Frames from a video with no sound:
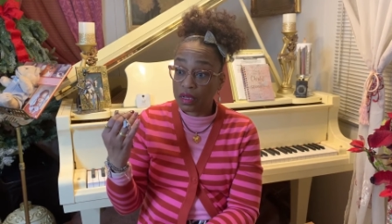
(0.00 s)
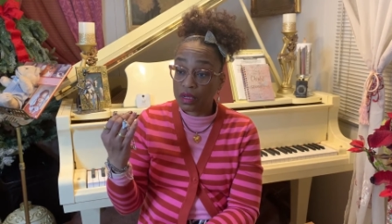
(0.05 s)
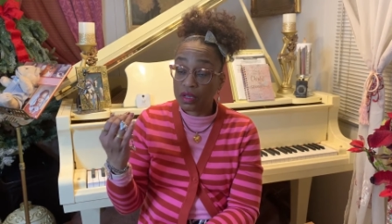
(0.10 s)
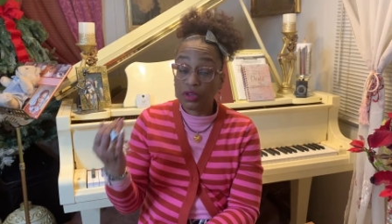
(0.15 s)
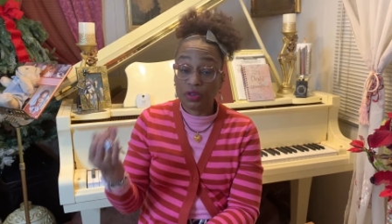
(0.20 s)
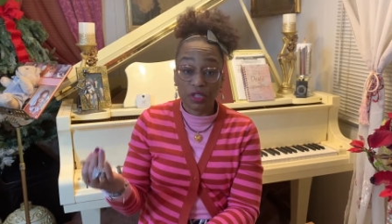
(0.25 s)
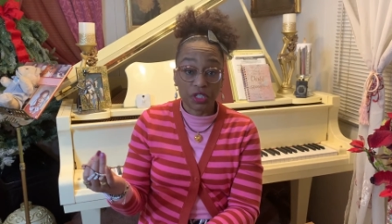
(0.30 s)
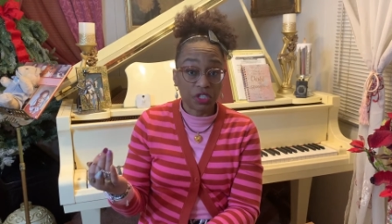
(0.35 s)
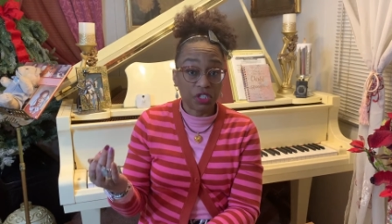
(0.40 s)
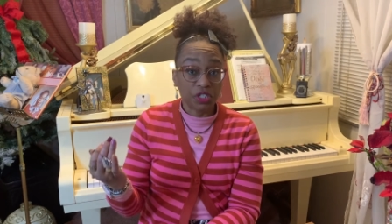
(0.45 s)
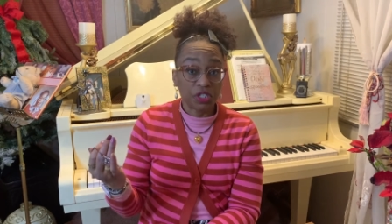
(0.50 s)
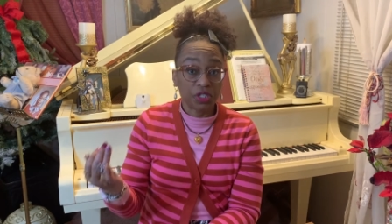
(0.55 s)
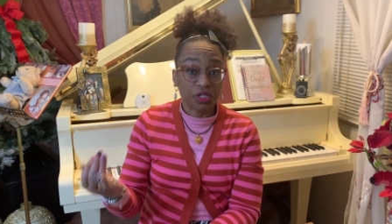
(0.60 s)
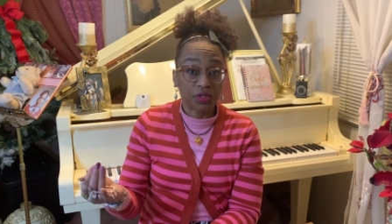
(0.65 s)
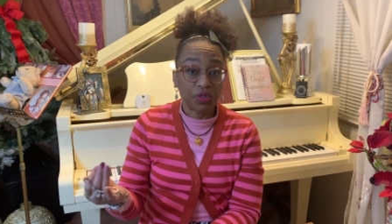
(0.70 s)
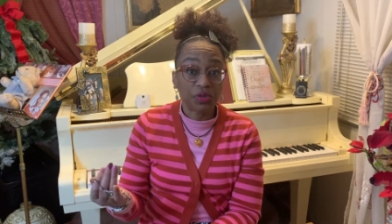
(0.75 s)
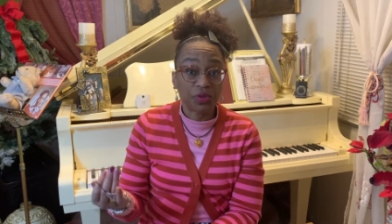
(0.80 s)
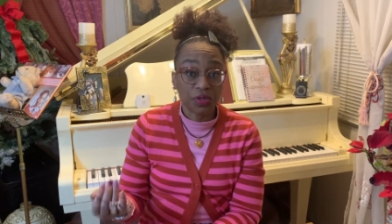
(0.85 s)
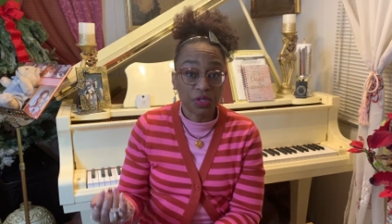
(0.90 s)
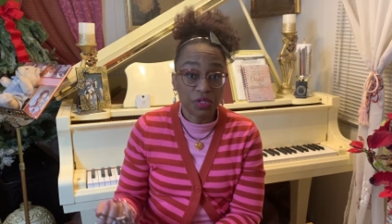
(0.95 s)
Christian,
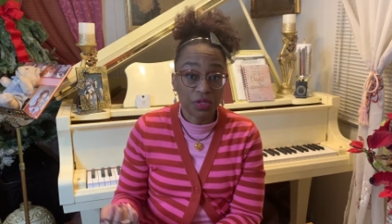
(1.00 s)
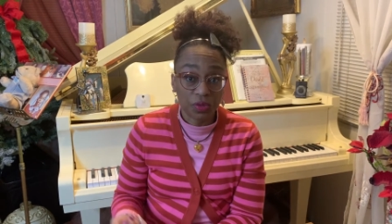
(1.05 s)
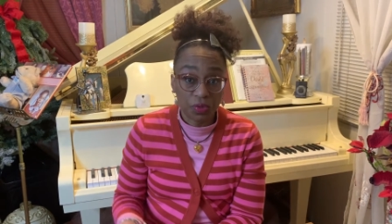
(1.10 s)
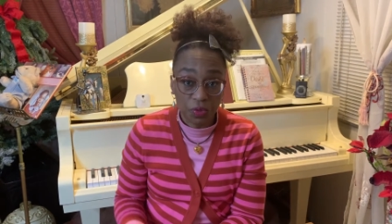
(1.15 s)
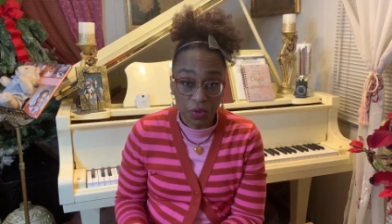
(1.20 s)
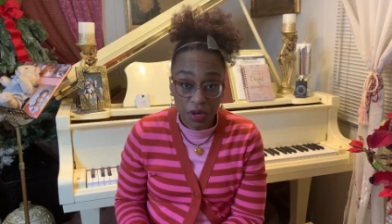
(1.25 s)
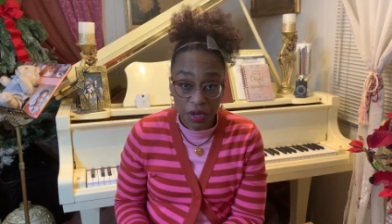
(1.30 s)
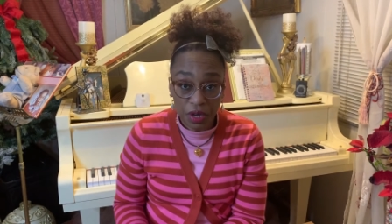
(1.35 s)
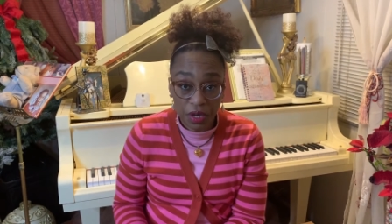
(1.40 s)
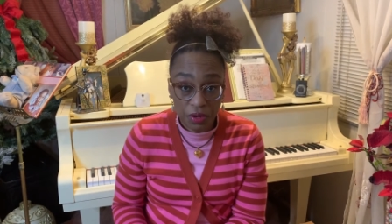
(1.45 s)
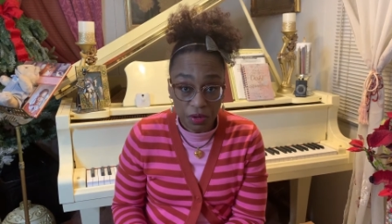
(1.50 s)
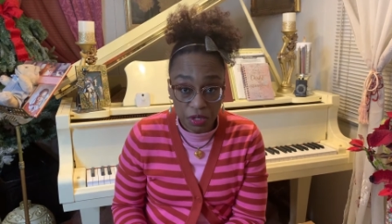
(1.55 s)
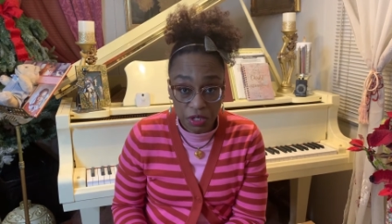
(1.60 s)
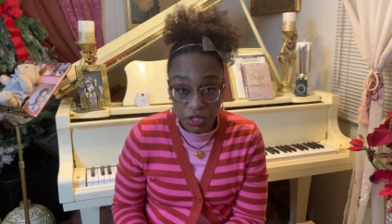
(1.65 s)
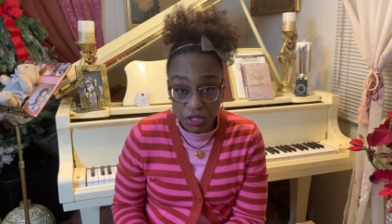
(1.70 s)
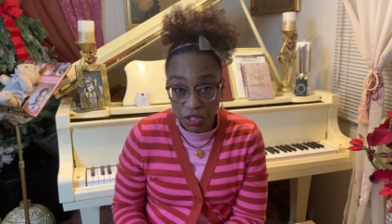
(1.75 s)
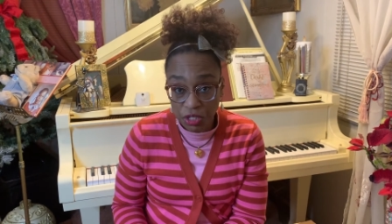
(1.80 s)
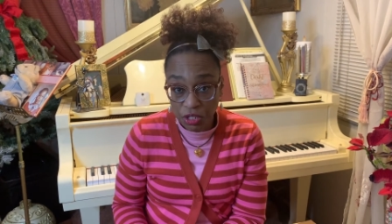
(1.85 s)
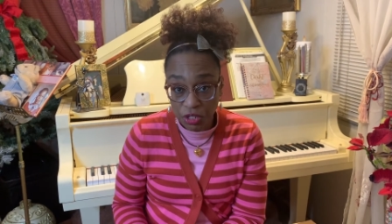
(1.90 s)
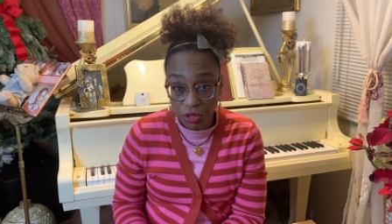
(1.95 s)
Christian wearing
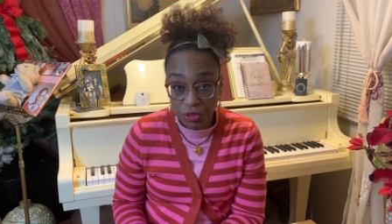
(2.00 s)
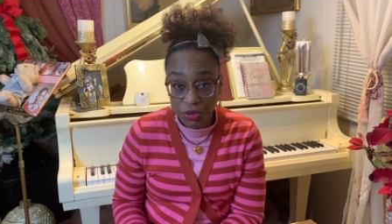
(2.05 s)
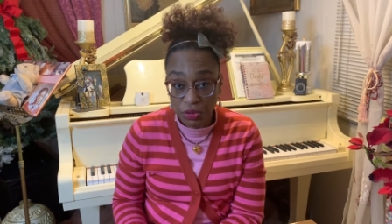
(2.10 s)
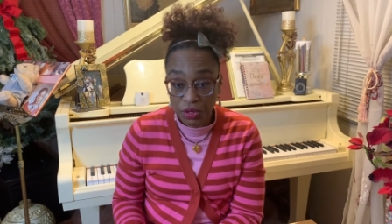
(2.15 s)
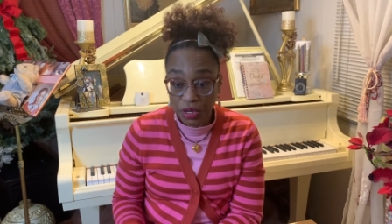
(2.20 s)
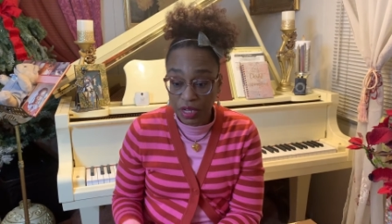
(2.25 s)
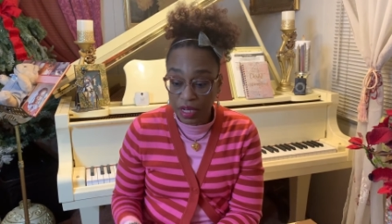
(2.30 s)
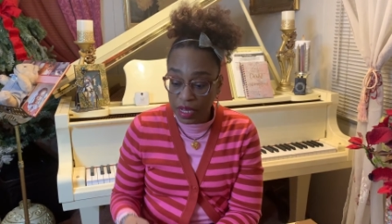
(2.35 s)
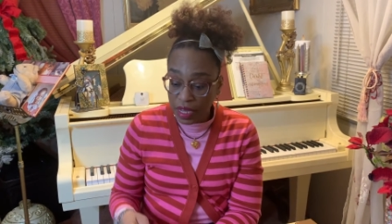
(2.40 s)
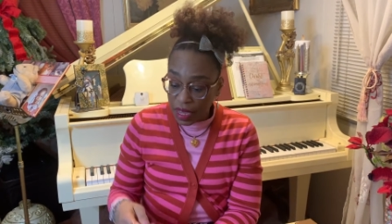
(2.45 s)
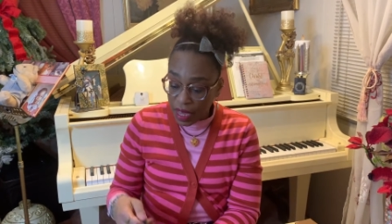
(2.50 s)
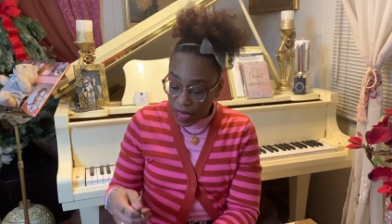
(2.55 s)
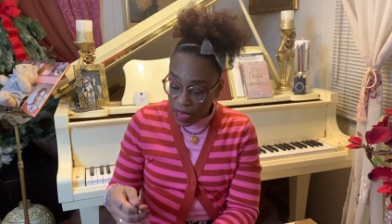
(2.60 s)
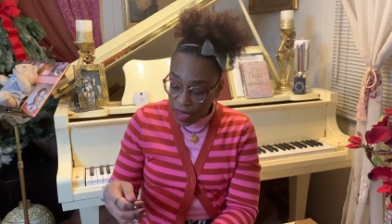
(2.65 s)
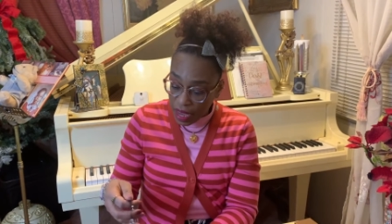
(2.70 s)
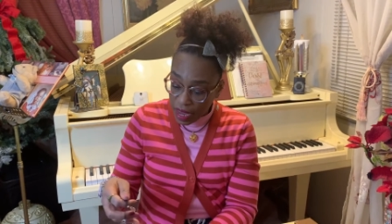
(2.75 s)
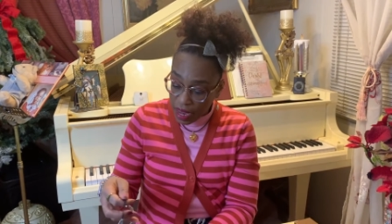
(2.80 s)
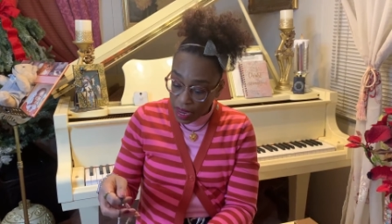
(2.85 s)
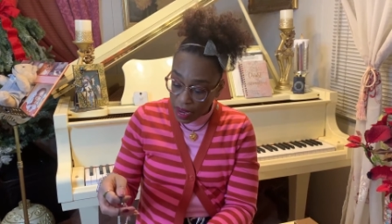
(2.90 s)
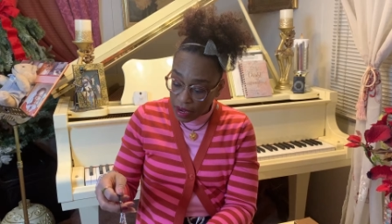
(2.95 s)
Christian jewelry
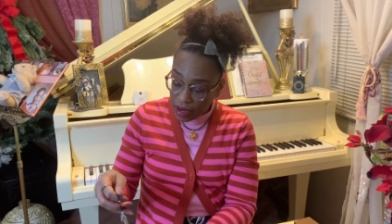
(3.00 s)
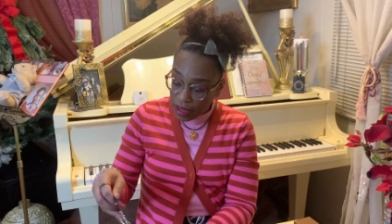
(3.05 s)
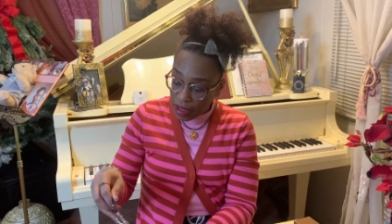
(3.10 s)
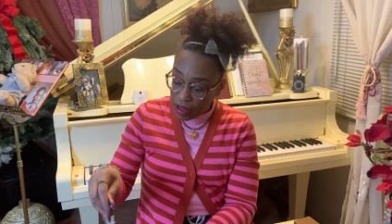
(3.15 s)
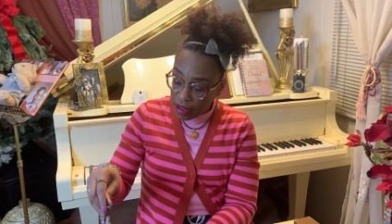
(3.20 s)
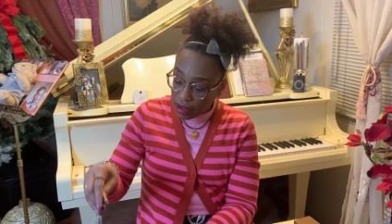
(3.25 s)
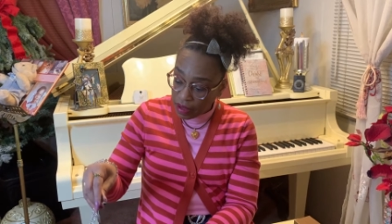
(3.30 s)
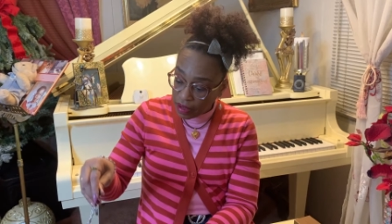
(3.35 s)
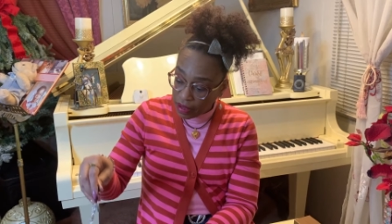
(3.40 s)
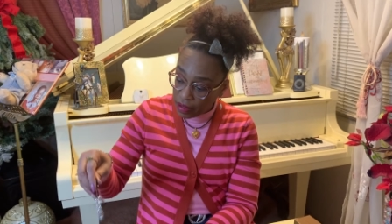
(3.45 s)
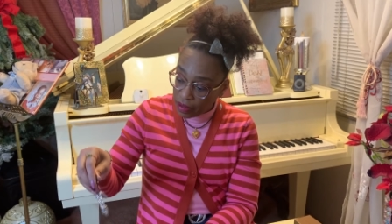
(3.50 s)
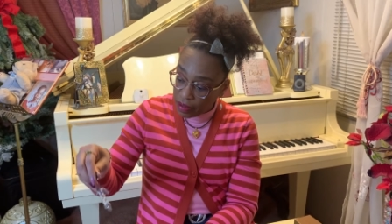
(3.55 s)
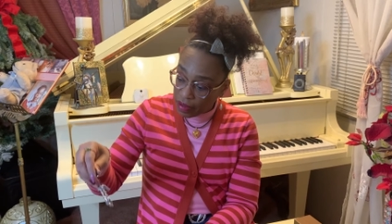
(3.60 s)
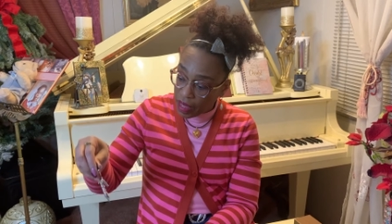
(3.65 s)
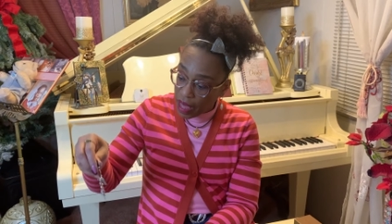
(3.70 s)
and uh,